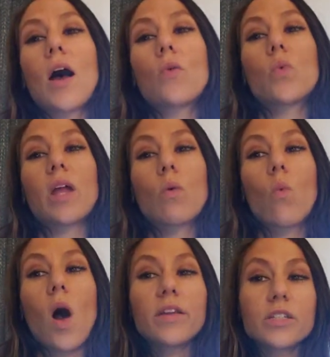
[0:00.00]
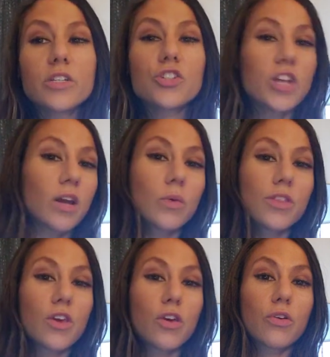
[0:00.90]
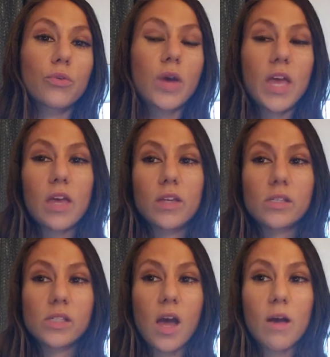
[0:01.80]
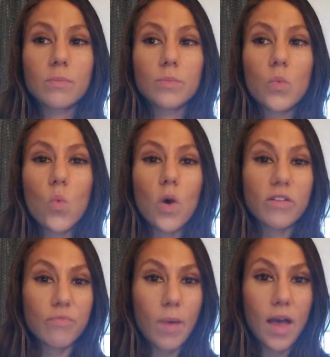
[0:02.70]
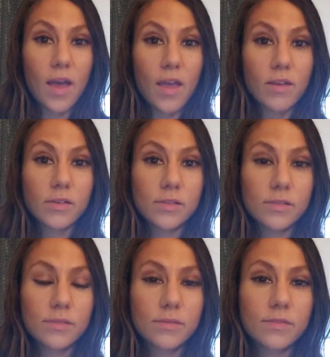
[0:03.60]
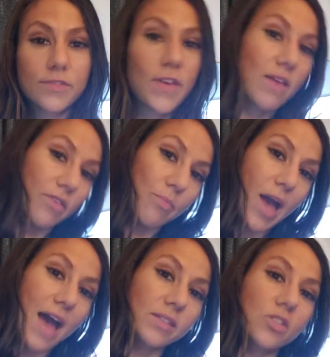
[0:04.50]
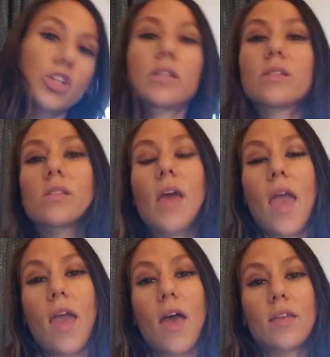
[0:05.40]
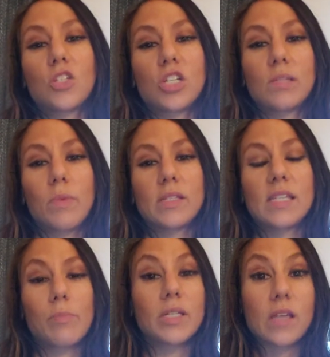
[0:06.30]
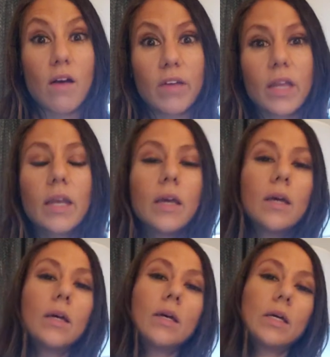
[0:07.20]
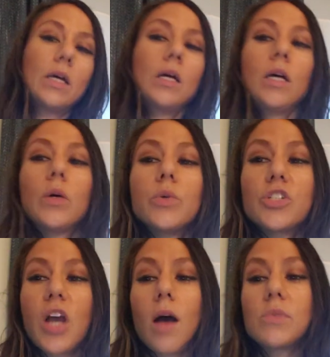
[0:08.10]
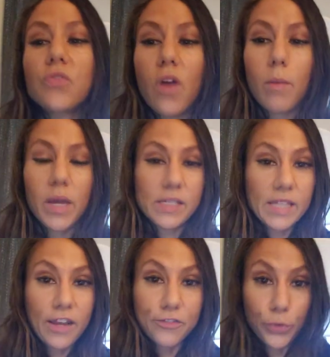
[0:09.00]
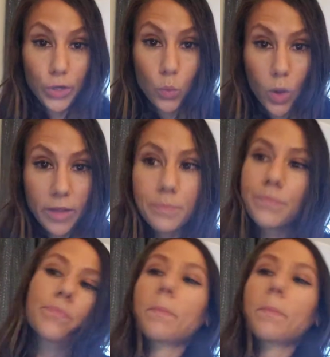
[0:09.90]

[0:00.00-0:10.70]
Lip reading: What I want to share with you is one of my favorite passages, and just snippets of it, which comes from Isaiah 41.